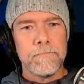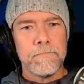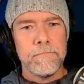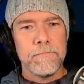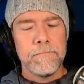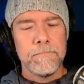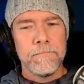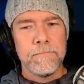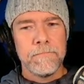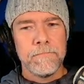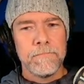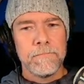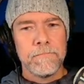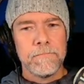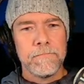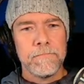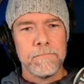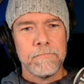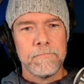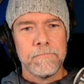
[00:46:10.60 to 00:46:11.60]

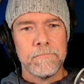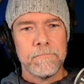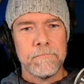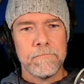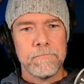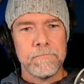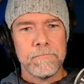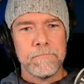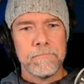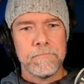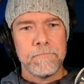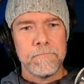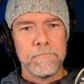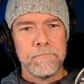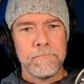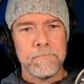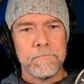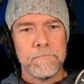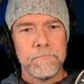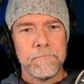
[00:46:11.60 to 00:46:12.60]

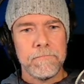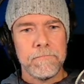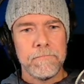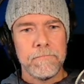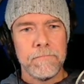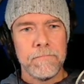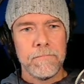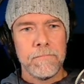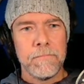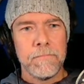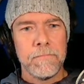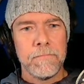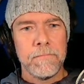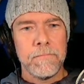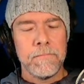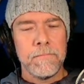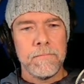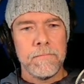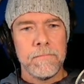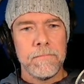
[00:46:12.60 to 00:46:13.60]

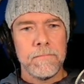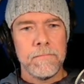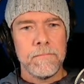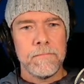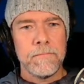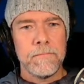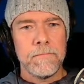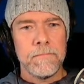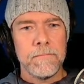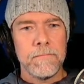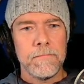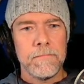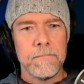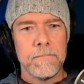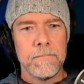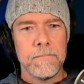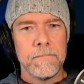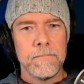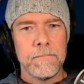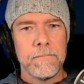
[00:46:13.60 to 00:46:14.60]

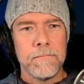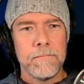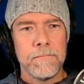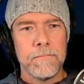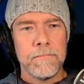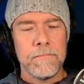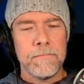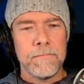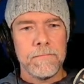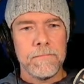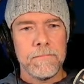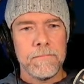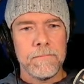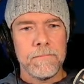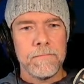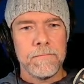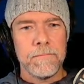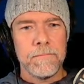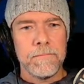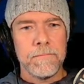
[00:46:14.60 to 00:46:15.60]

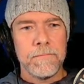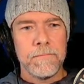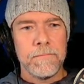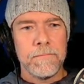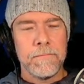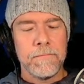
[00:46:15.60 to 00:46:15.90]
(not speaking)